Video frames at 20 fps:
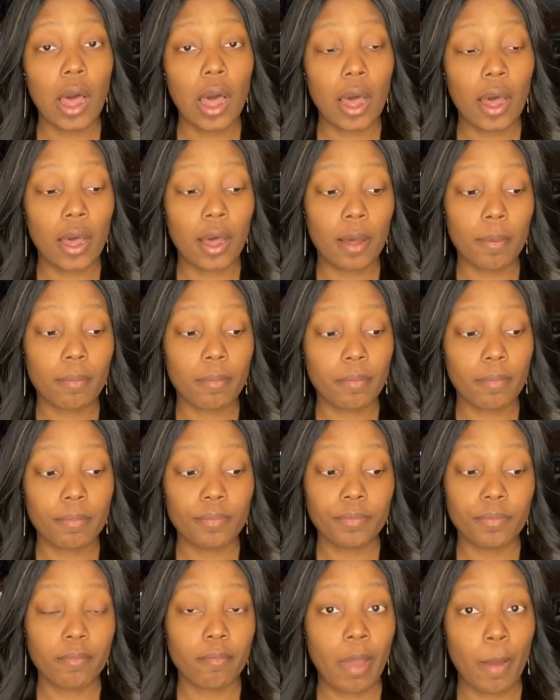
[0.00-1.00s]
My
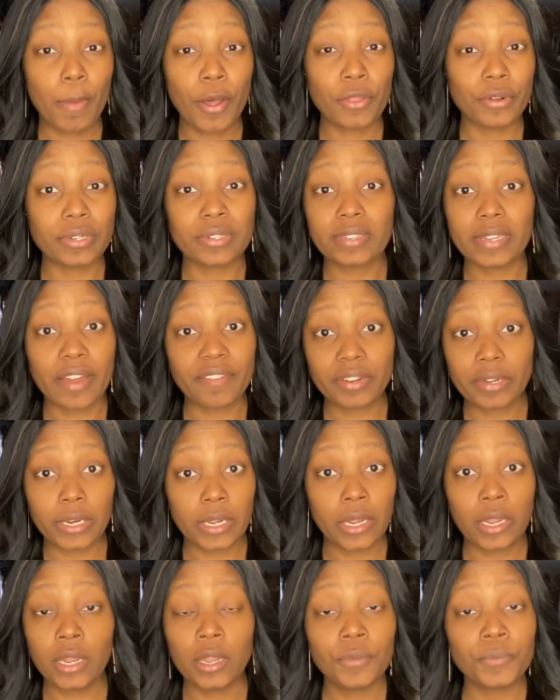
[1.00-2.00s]
mother's
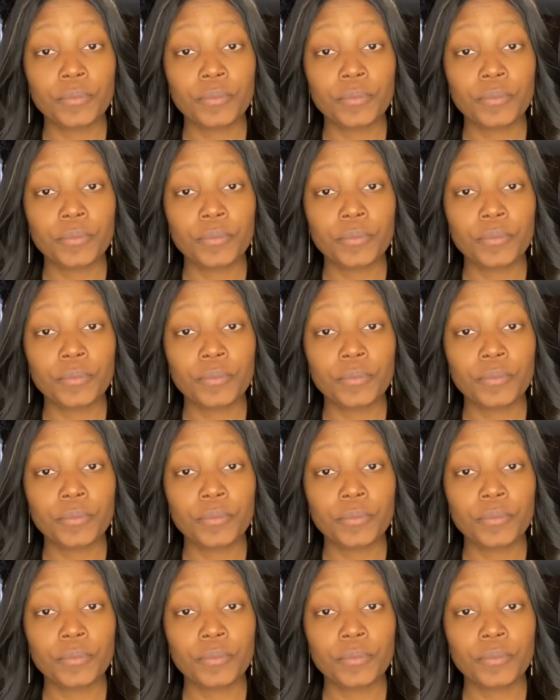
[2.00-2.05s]
70.